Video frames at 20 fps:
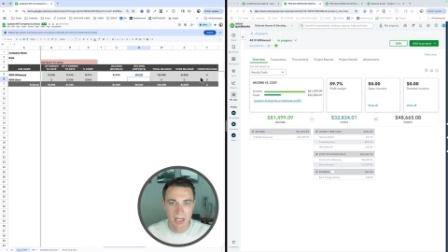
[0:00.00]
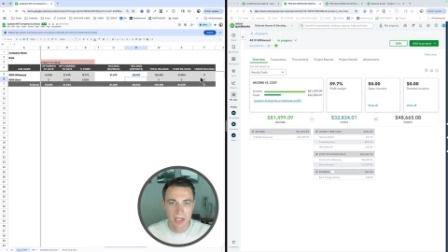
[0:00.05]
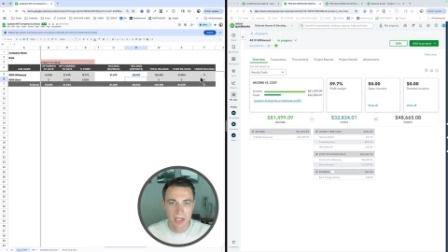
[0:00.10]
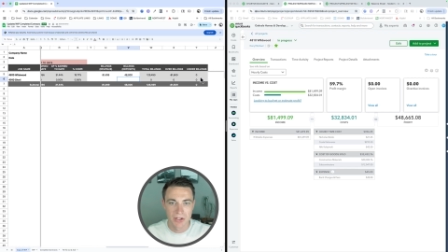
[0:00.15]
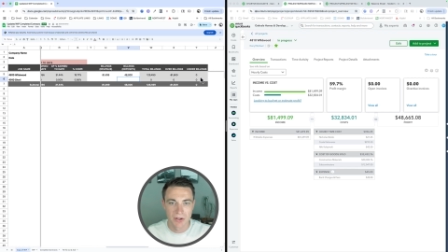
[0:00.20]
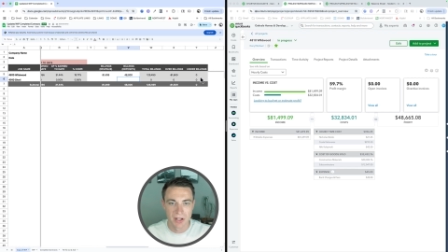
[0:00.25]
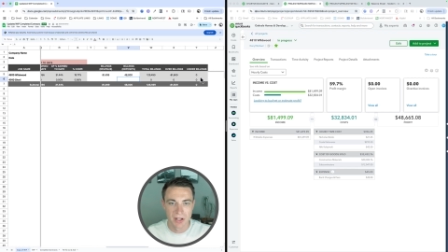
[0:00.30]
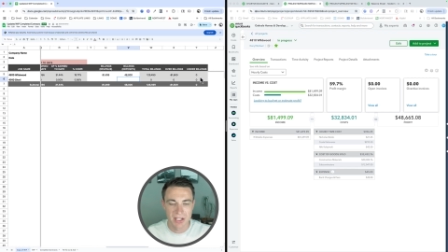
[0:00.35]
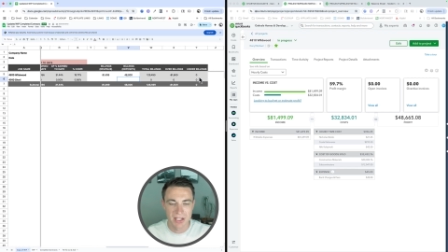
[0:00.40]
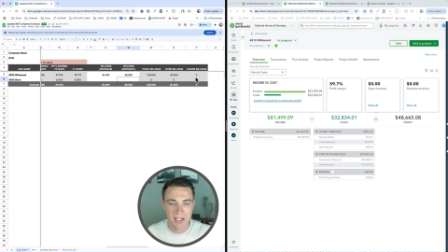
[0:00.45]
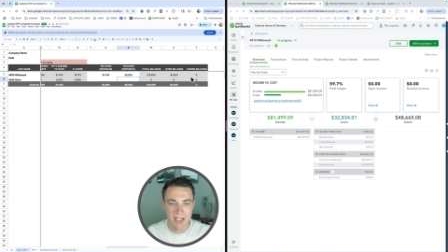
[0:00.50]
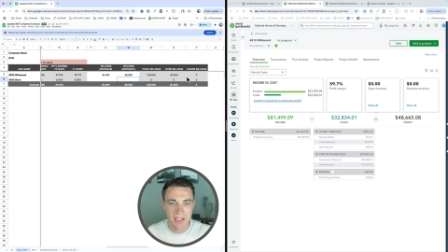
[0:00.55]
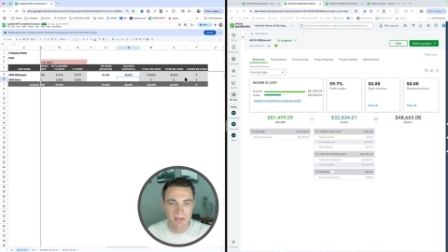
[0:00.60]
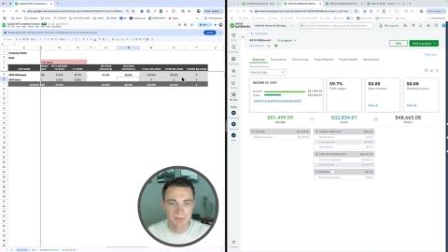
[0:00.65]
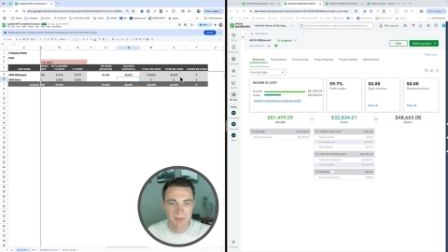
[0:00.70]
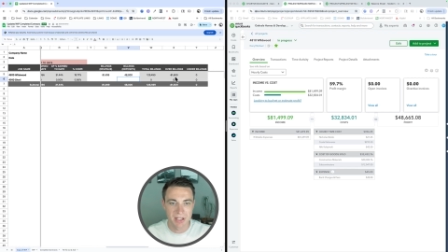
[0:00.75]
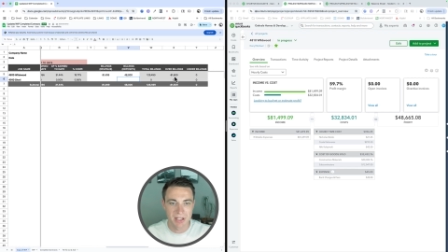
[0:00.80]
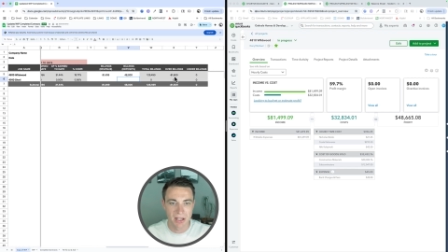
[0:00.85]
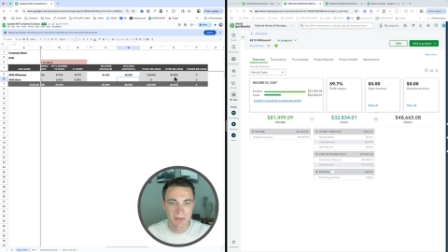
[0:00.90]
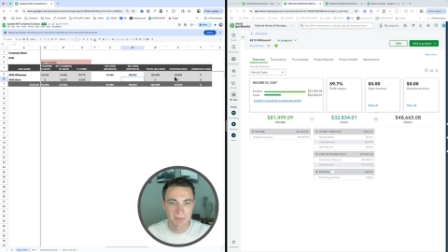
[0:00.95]
So this
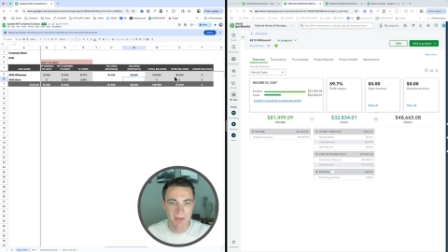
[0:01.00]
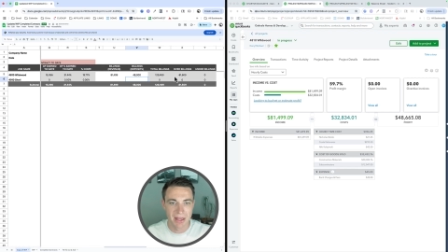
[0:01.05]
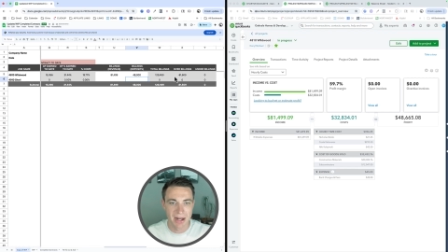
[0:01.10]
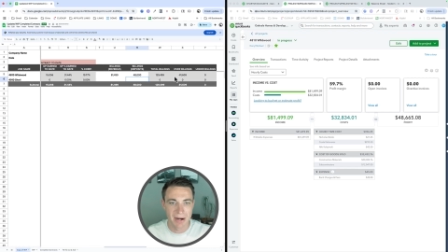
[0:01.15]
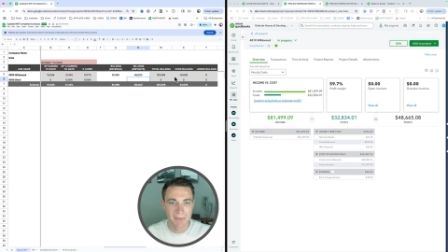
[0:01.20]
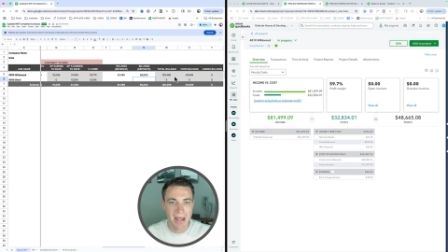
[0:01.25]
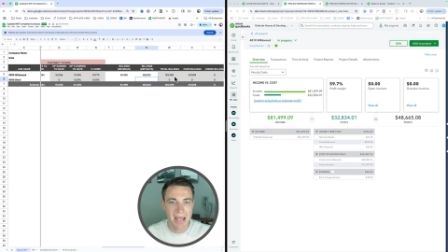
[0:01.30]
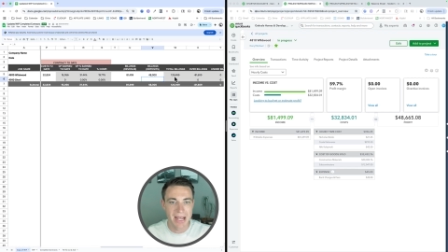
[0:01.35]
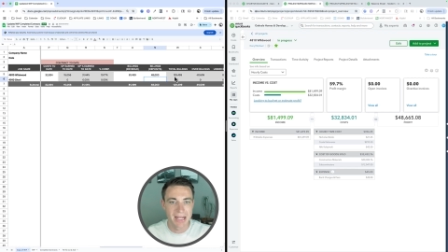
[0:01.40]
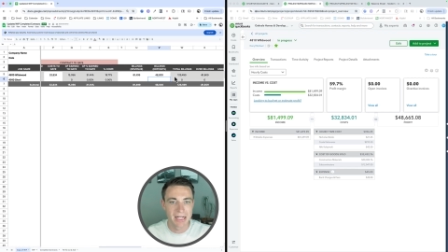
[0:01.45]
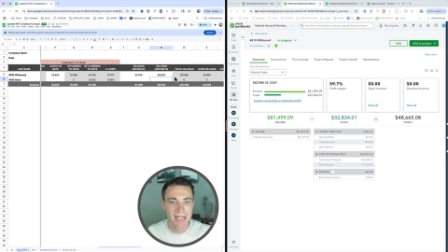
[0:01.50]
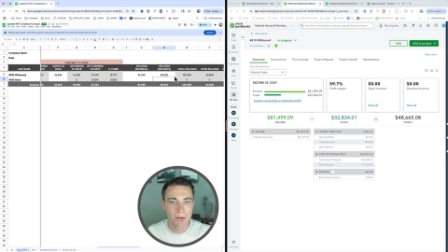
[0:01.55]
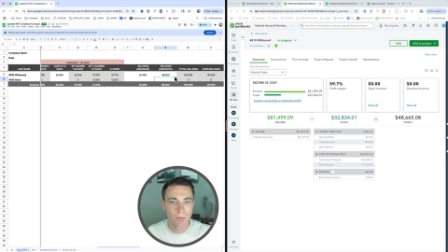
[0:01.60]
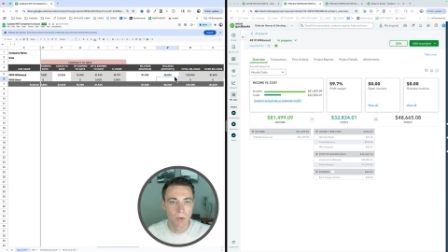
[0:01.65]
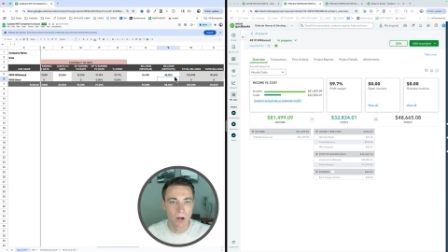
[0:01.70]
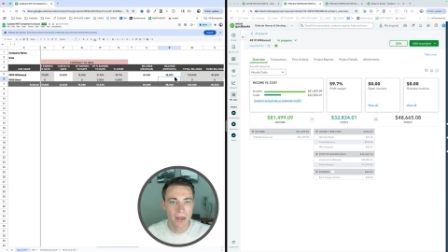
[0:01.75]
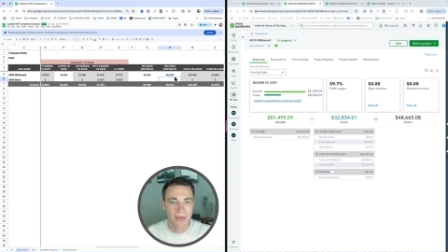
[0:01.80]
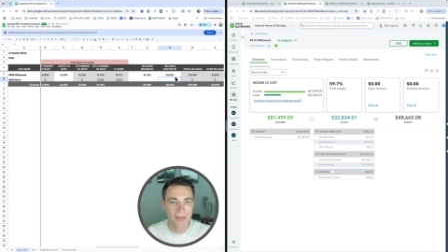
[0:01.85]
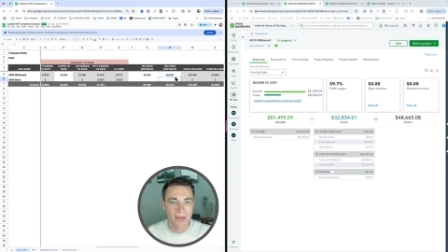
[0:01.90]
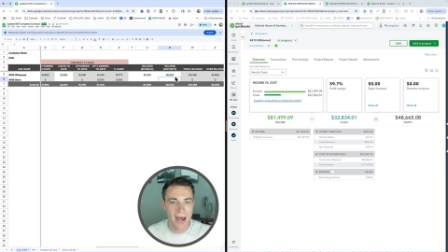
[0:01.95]
system's telling me that I'm
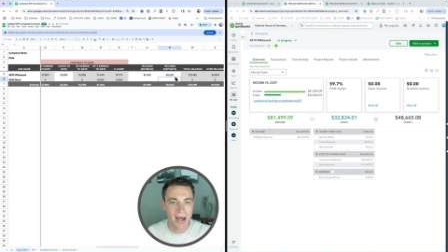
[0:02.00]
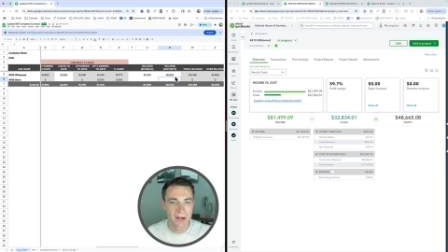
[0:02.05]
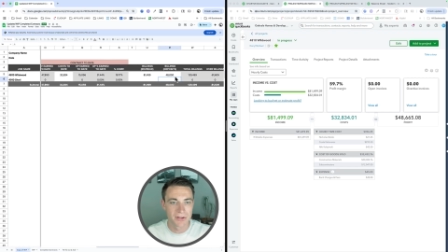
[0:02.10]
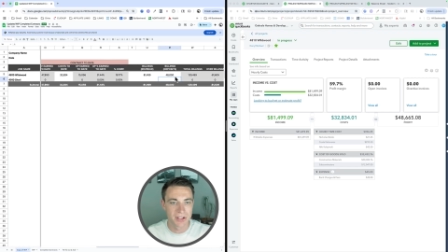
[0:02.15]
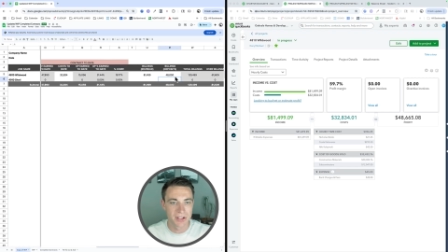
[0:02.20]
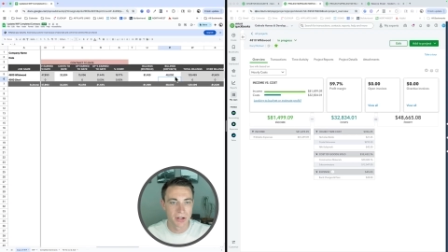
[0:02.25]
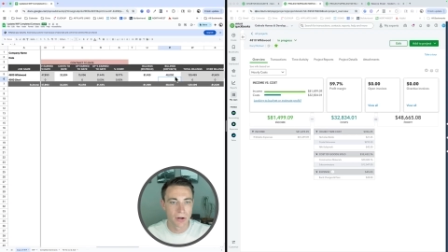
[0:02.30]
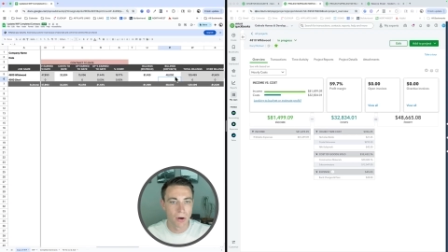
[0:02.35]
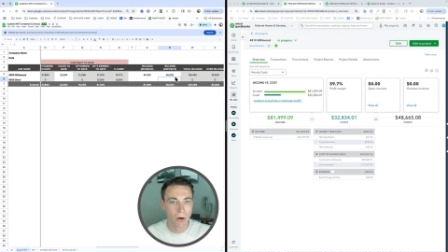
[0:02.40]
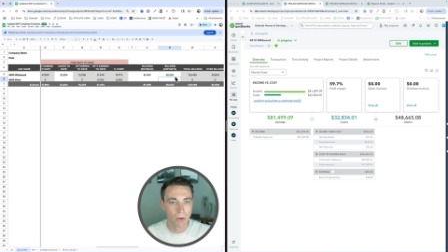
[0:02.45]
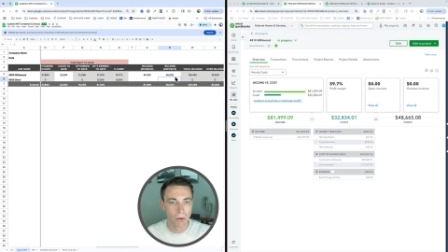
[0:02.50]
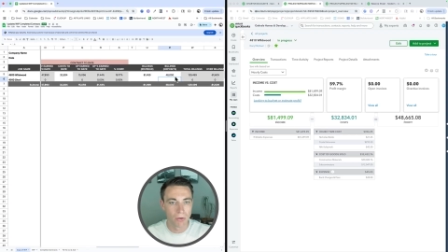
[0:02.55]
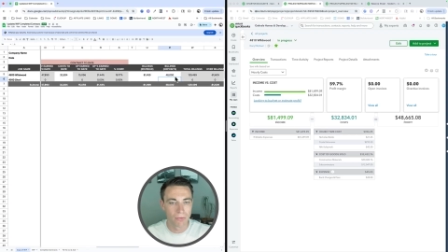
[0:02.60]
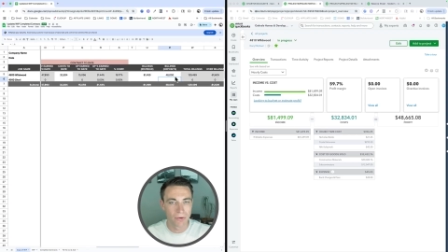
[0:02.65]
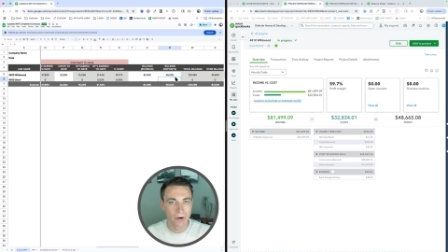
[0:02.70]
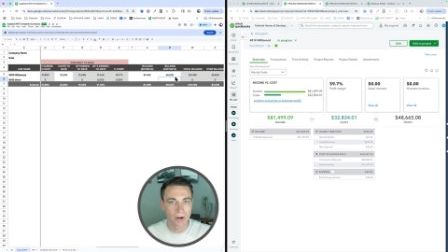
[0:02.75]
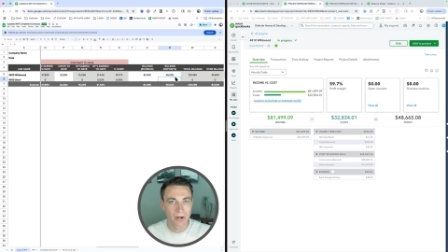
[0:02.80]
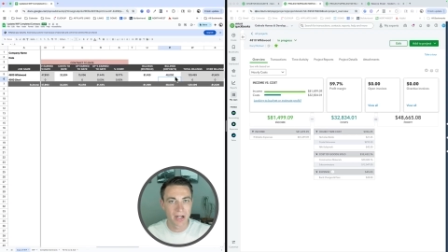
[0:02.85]
81,000 over.